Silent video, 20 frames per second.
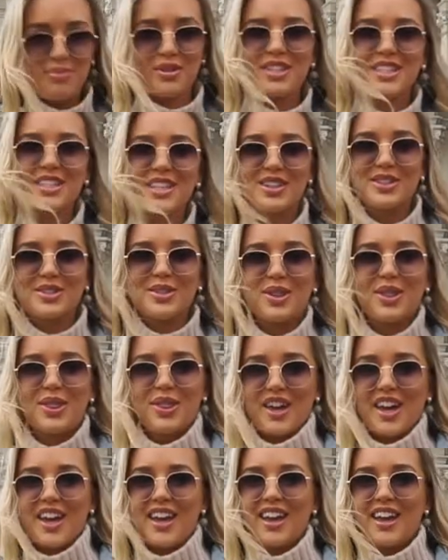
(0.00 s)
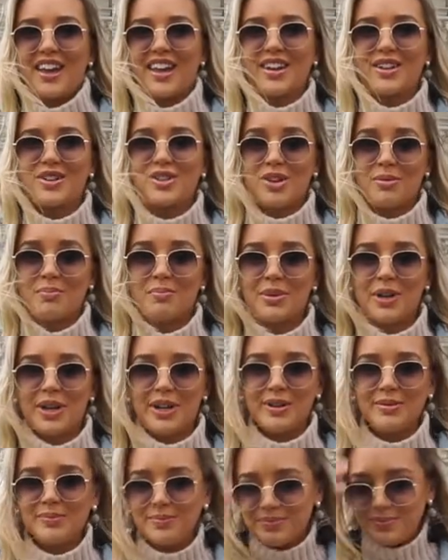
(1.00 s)
Pretty Little Thing
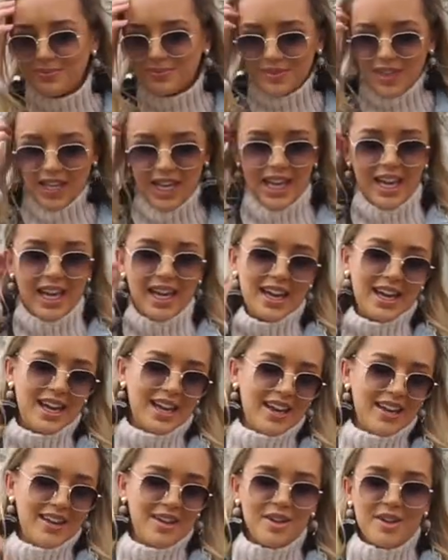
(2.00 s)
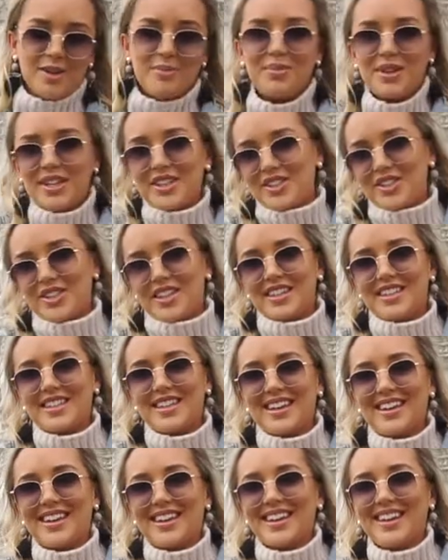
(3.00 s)
jumper, a Beach
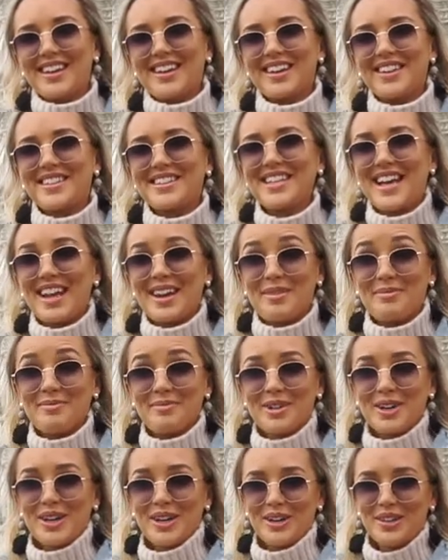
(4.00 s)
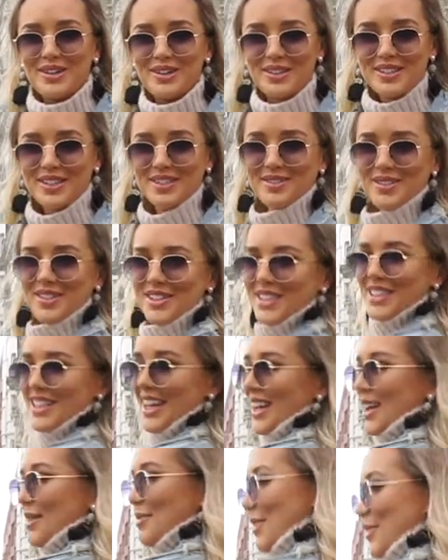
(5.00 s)
City denim coat, which is
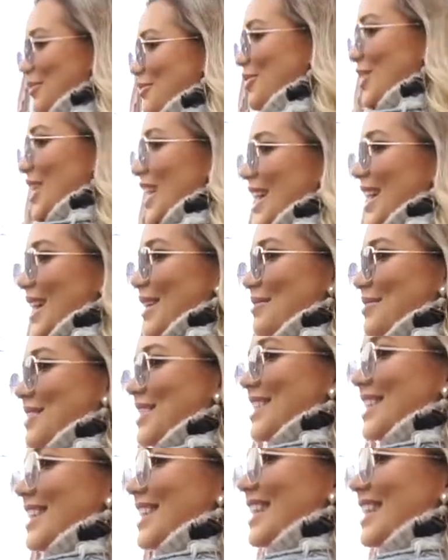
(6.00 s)
like ripped,